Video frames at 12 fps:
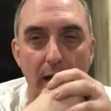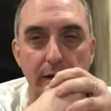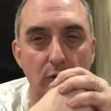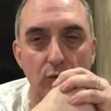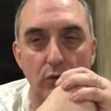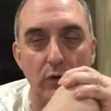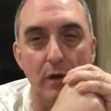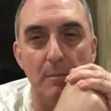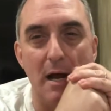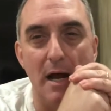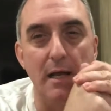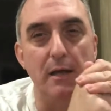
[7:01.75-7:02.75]
don't really
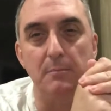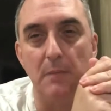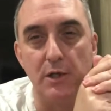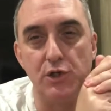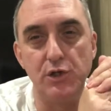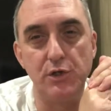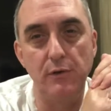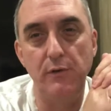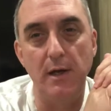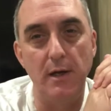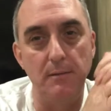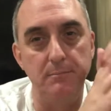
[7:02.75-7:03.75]
buy in much to
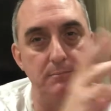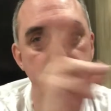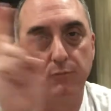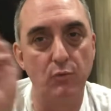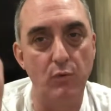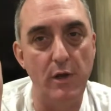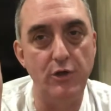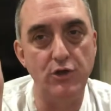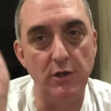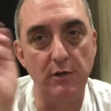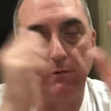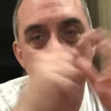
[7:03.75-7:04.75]
the
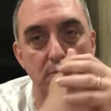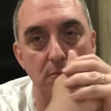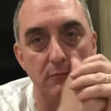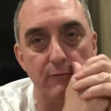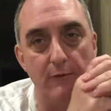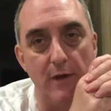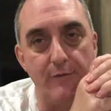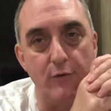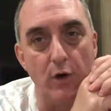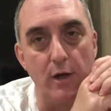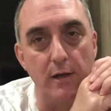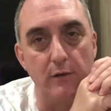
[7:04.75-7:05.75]
region
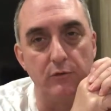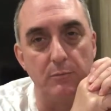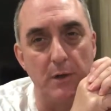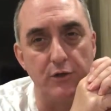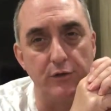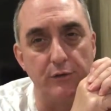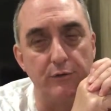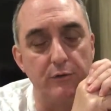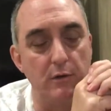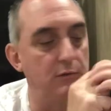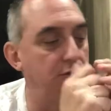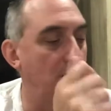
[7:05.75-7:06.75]
flavoring as much as
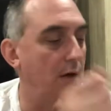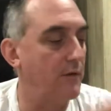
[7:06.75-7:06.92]
other